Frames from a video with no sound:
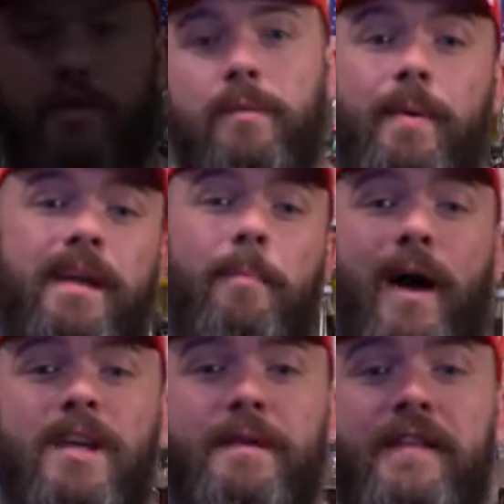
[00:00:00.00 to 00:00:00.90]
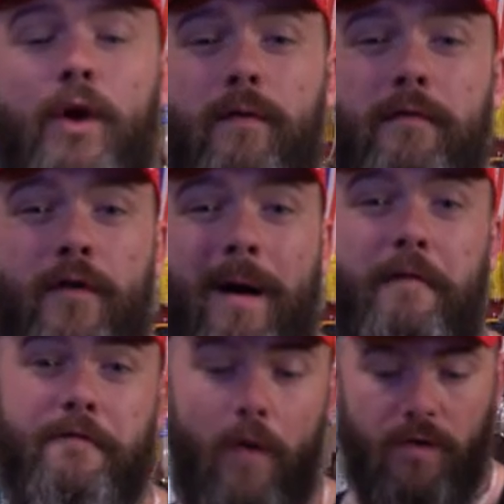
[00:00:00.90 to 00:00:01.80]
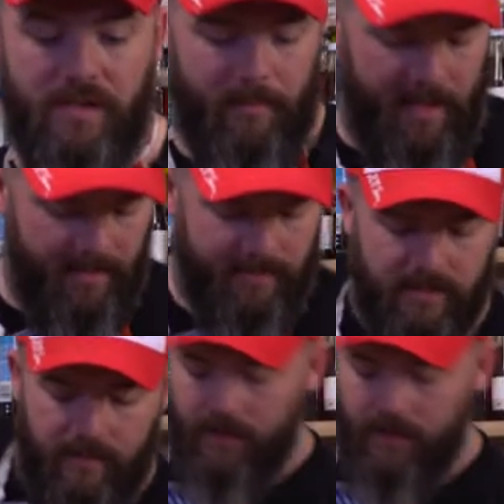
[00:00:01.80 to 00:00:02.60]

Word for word: So the pecan pie's been in the oven for about 40 minutes. Let's have